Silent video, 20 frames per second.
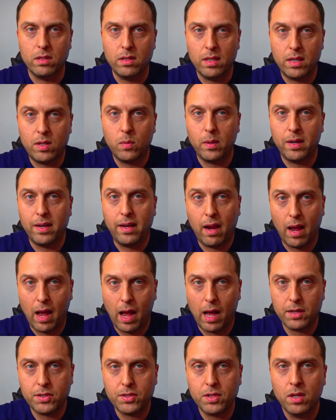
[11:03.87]
liquid
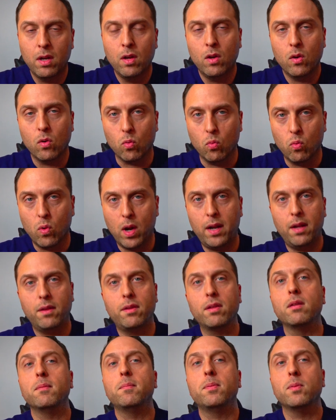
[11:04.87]
cash ready
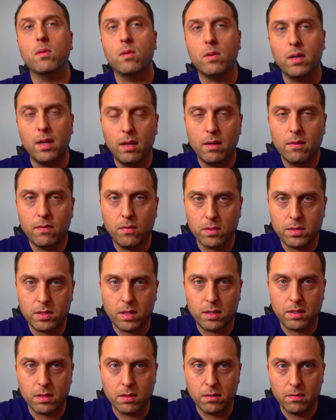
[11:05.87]
to deploy for
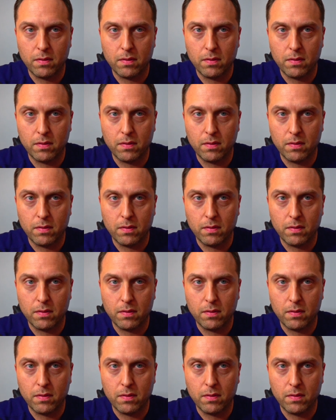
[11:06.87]
such an